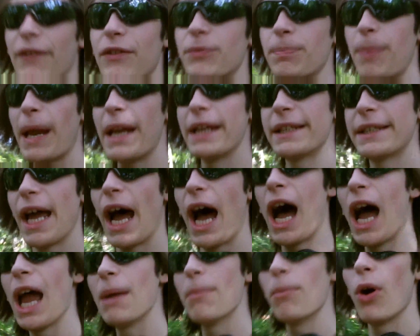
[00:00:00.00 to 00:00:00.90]
have spent
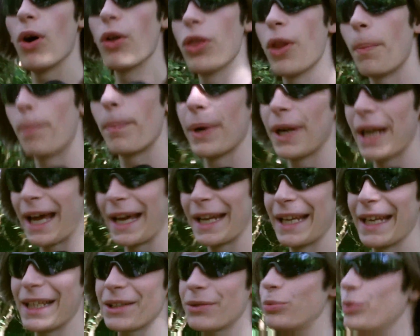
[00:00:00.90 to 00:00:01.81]
time on the
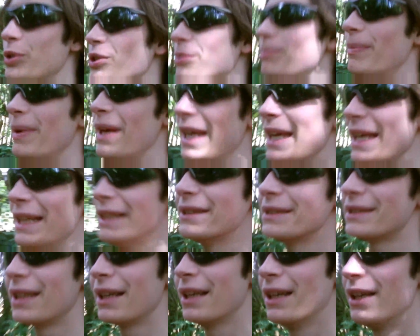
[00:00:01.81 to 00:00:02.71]
planet, which
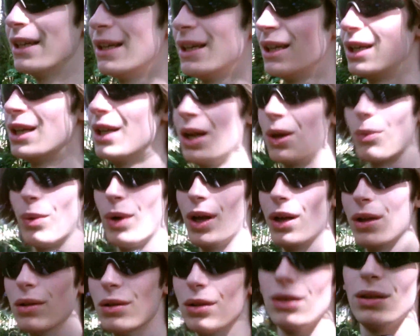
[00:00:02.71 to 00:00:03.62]
means,
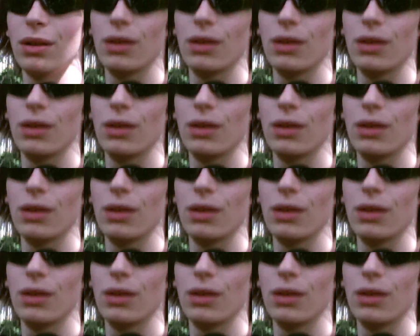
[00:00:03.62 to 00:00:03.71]
well,